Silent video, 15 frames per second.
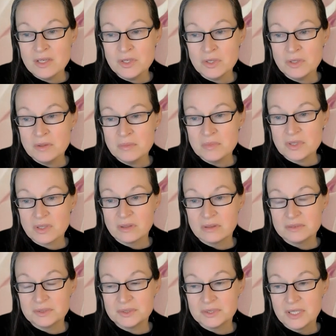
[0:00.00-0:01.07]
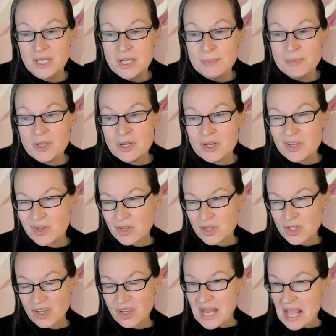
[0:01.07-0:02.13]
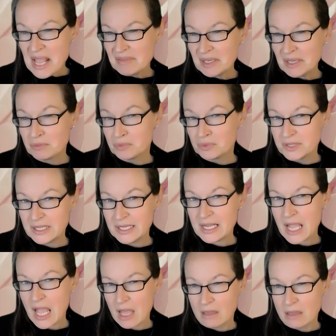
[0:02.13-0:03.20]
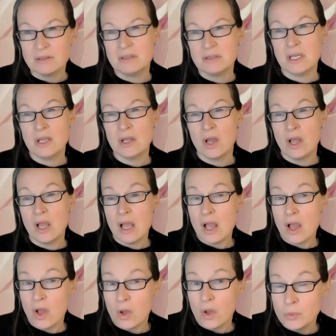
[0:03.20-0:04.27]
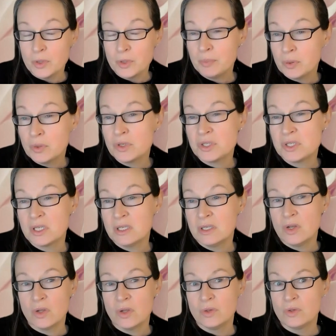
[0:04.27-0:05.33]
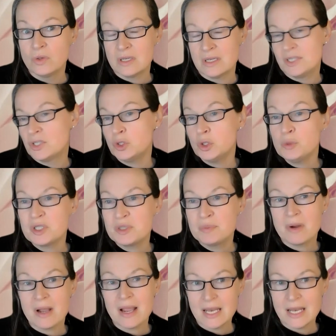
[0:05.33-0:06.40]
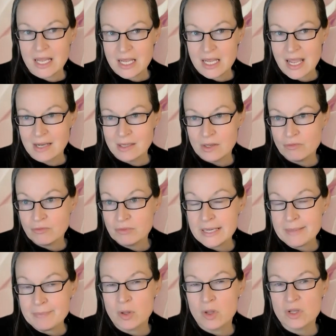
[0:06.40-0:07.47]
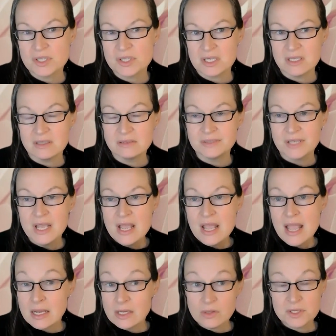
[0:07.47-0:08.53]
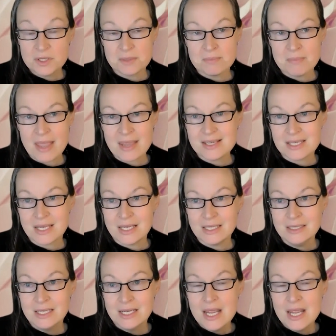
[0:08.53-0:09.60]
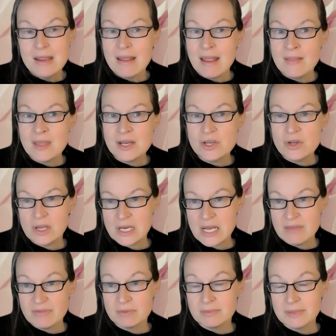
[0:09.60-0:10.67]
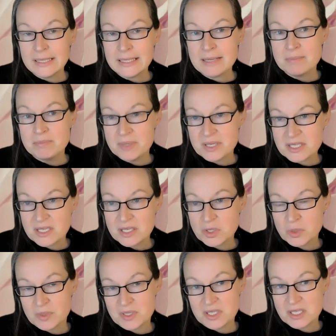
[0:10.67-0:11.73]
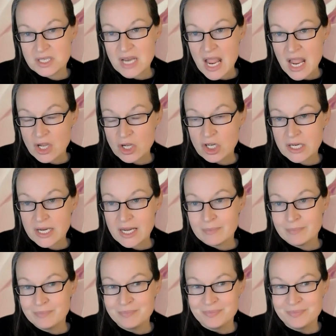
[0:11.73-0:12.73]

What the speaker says: terms of, you can have like a really healthy older person who is super sprightly and really positive and looks amazing. And then you can have a really bitter, twisted, angry,